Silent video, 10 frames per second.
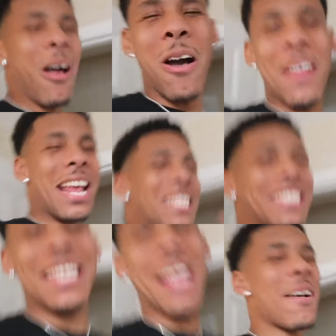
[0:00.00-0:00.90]
All that
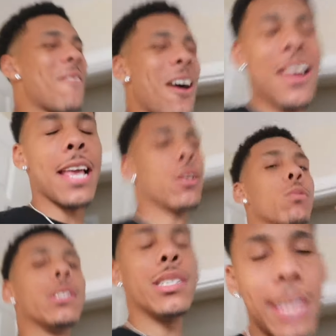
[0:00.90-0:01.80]
slime, all that you
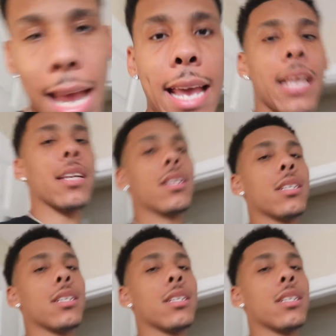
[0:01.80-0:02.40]
dig.